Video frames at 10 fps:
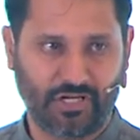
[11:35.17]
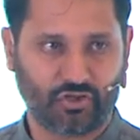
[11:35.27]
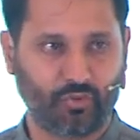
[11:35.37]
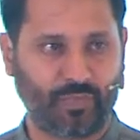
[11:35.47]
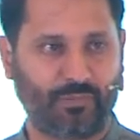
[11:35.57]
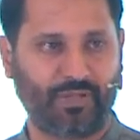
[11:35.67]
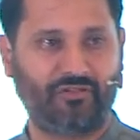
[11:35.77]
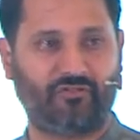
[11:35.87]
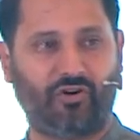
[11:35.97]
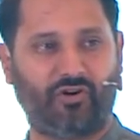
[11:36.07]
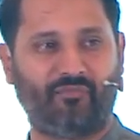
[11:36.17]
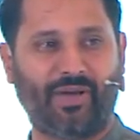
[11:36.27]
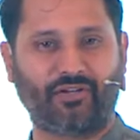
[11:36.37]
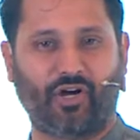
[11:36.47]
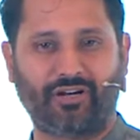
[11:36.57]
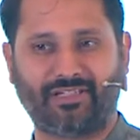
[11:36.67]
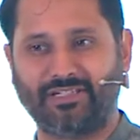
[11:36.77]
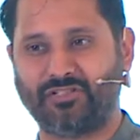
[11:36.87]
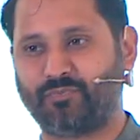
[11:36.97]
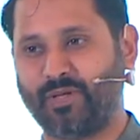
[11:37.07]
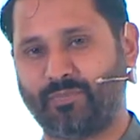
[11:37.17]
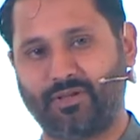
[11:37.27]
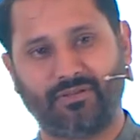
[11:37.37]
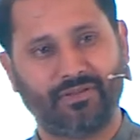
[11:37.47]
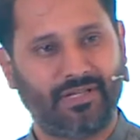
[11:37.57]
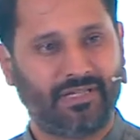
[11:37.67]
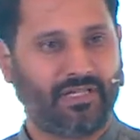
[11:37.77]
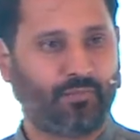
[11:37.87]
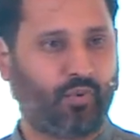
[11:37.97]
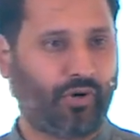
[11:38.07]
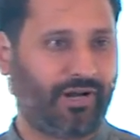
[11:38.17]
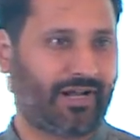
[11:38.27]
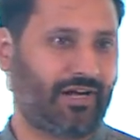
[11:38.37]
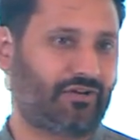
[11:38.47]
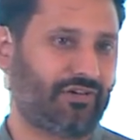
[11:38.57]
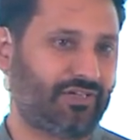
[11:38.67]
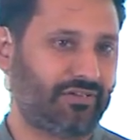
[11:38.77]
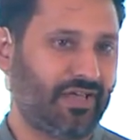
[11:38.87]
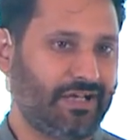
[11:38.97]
Do people of minorities, people in poorer countries,